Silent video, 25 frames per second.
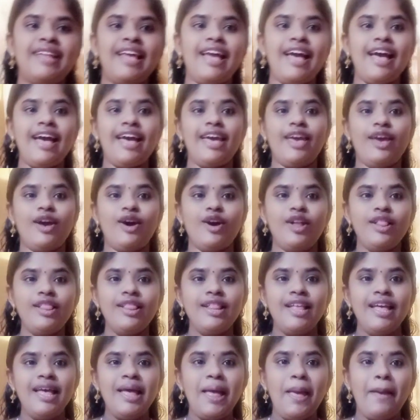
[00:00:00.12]
Hi all,
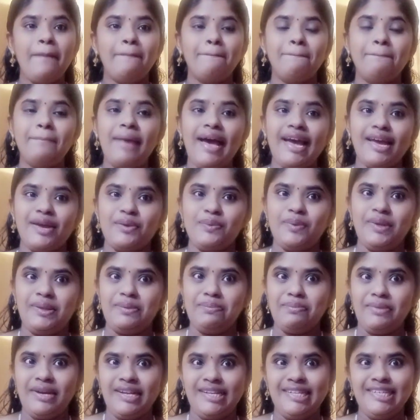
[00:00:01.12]
back with
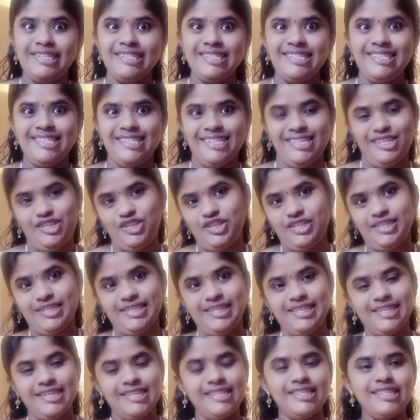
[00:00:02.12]
medical surgical
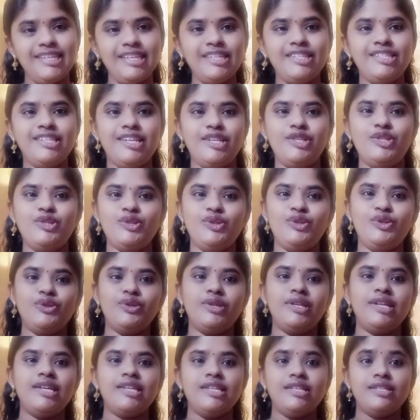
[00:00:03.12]
nursing
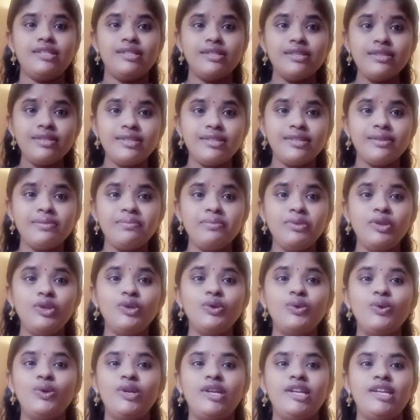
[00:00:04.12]
genitourinary system,
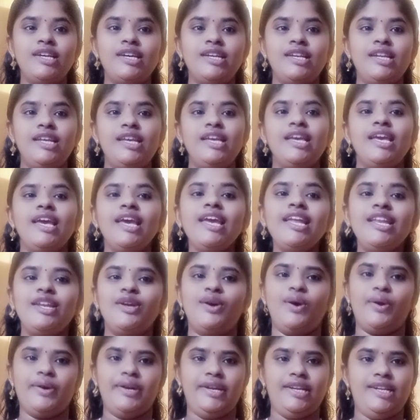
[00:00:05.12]
urinary
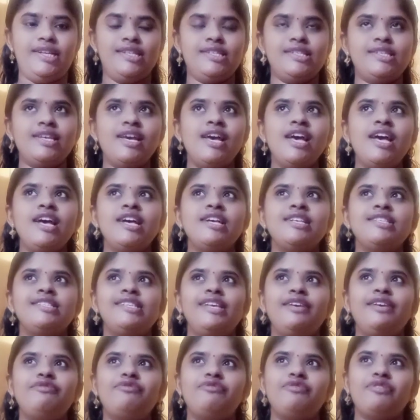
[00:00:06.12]
incontinence.
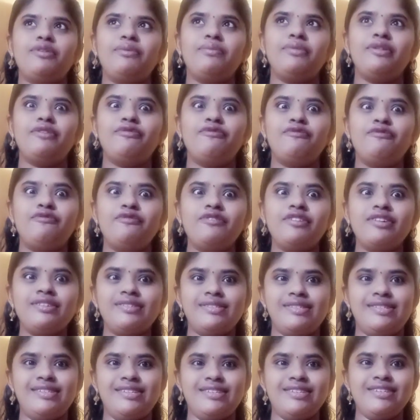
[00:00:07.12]
See, from the
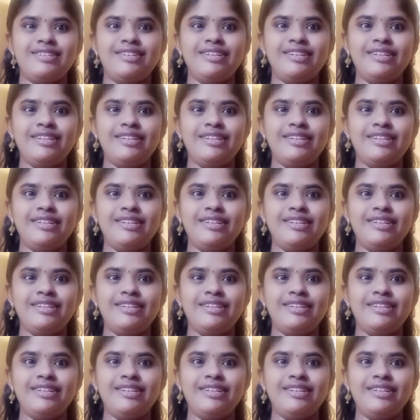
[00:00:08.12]
first,